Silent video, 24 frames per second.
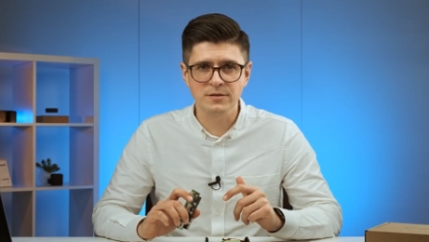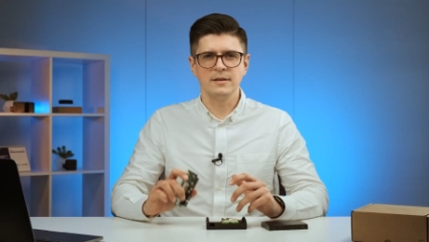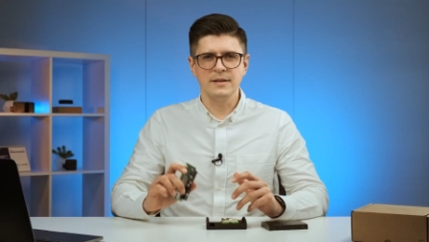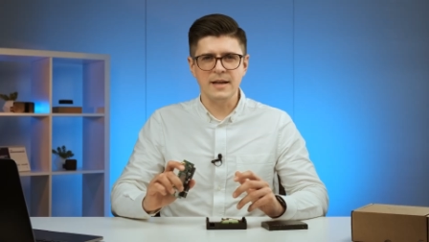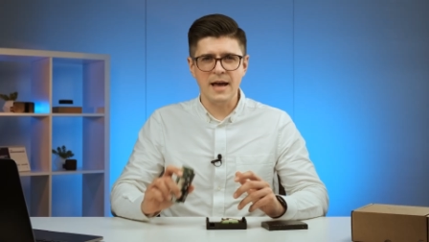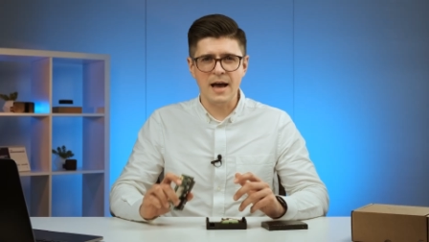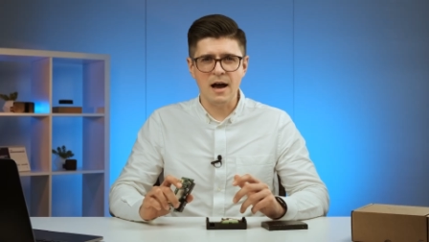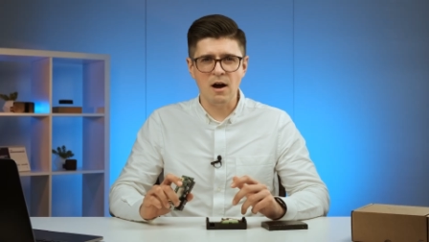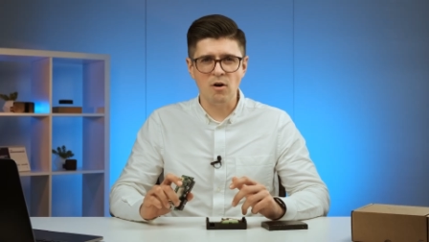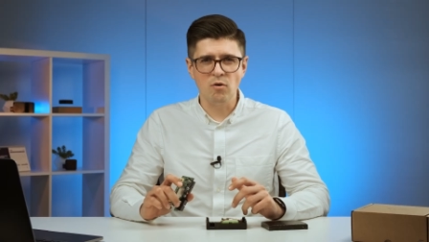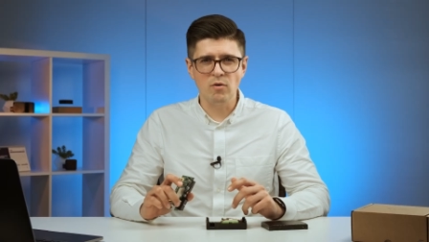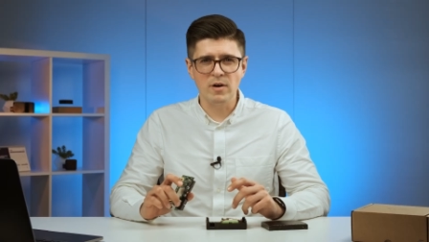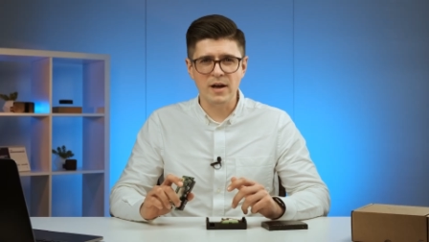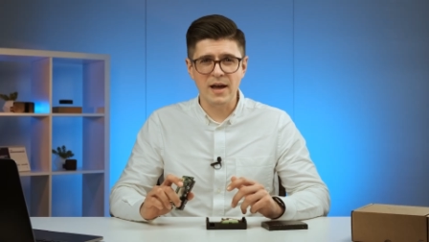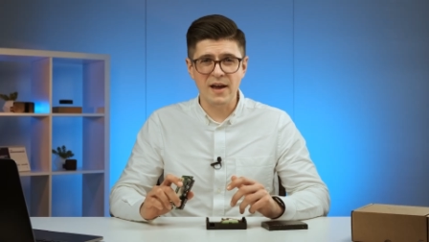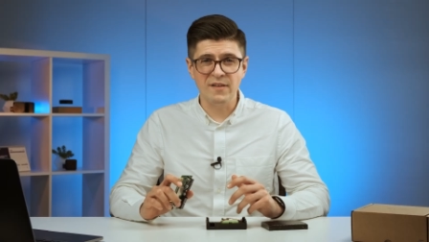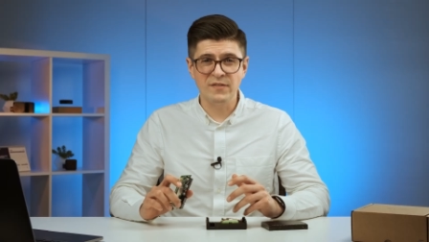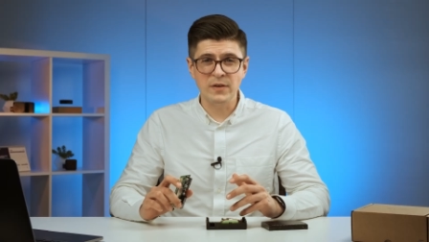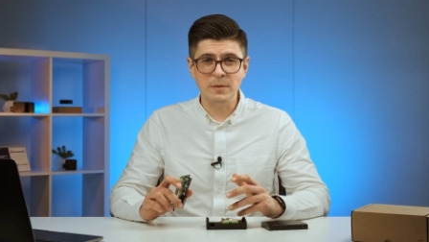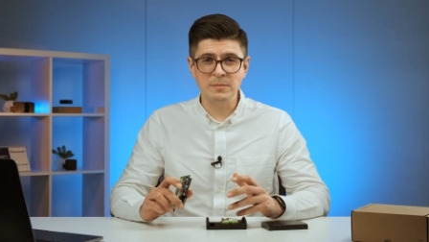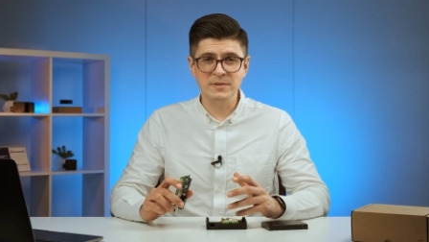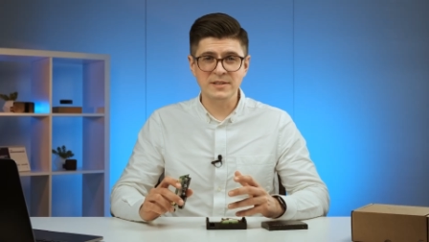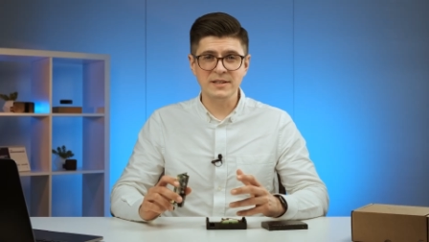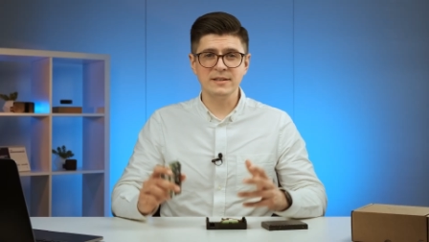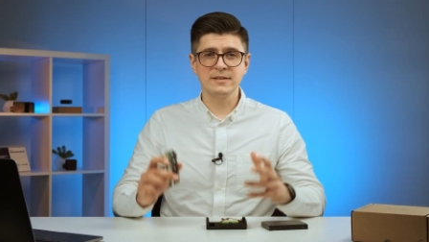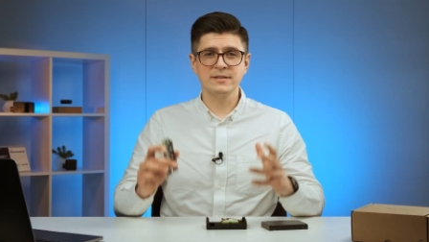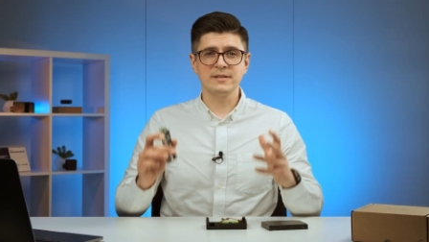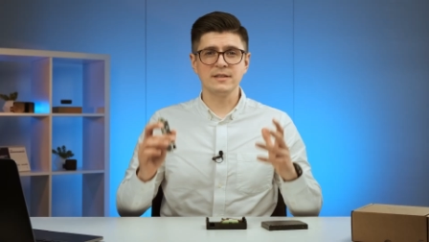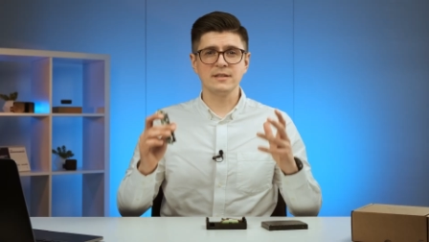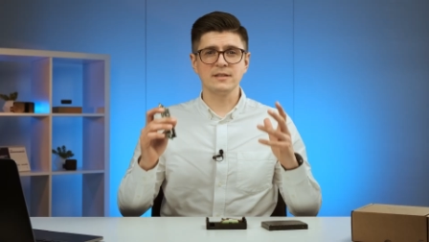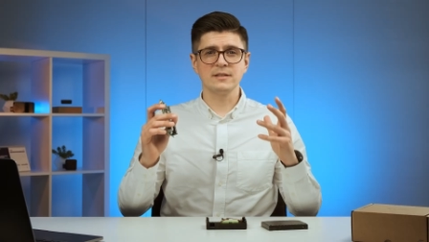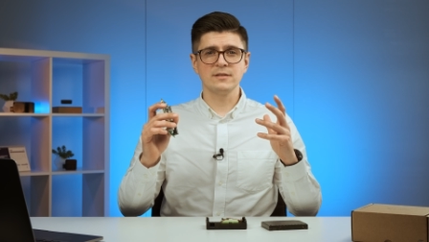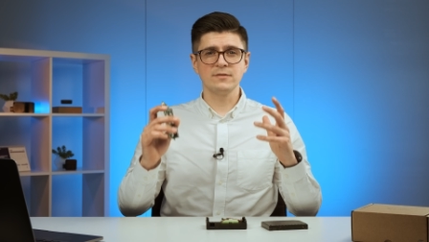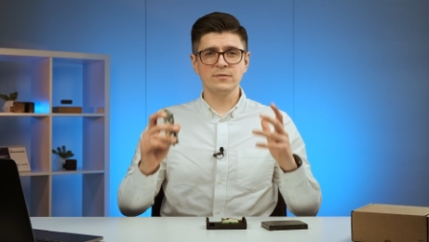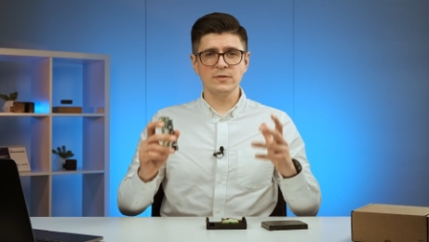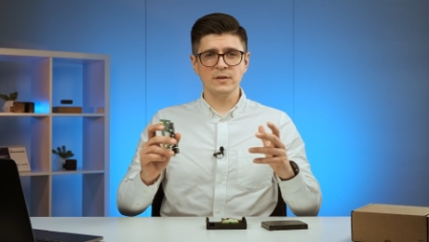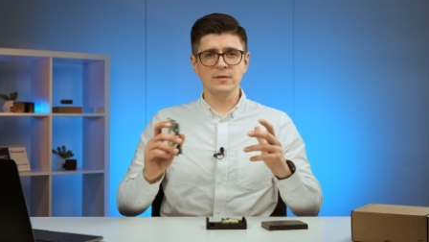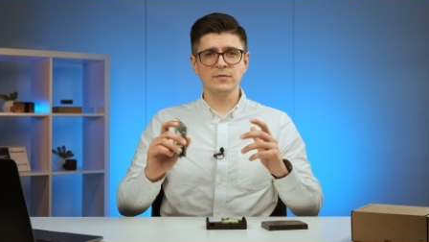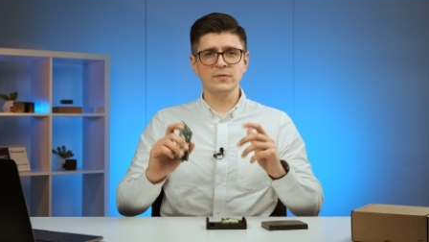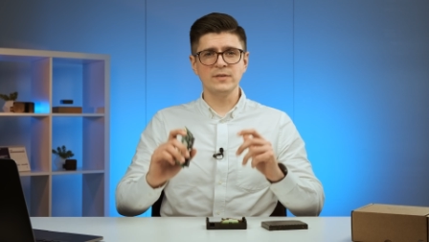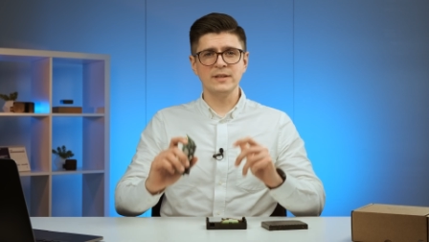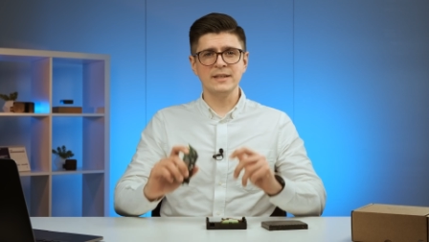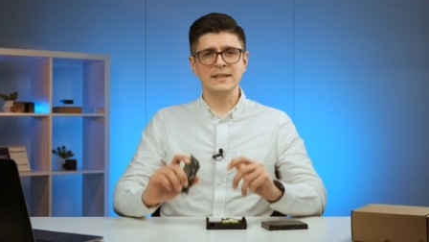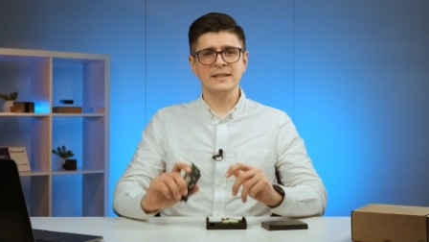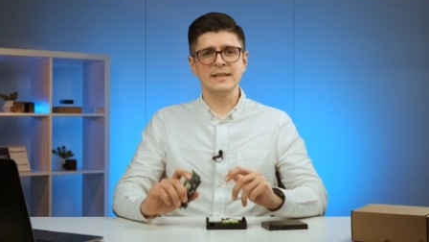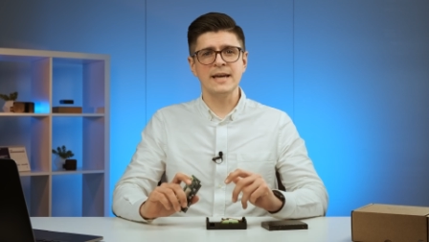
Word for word: Now, FMC 650